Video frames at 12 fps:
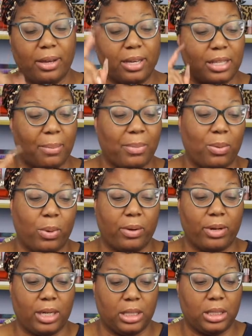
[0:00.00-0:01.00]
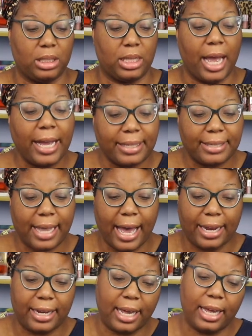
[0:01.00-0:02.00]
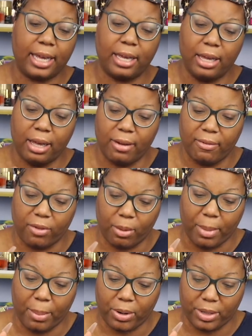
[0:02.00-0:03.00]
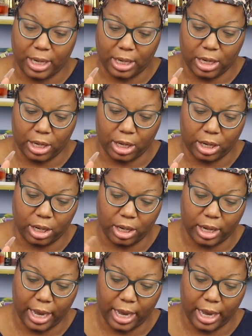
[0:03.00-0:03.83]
Because I'm gonna be wearing this next Saturday for my birthday dinner.